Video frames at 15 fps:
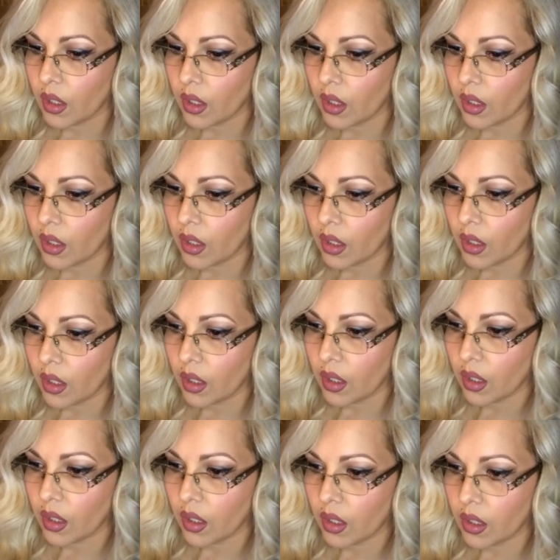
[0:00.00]
and it's
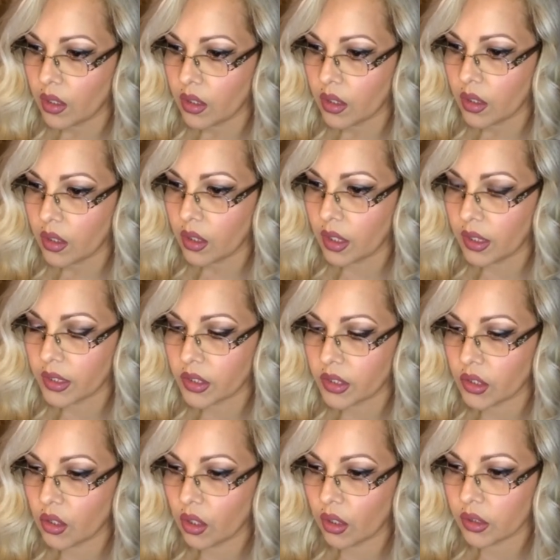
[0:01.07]
called the
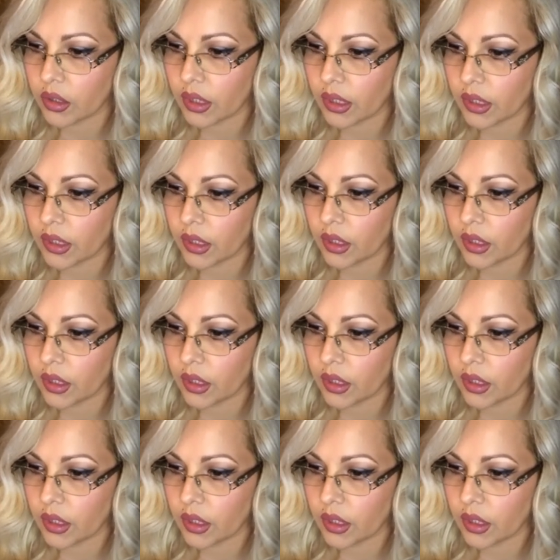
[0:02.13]
Norris Dam.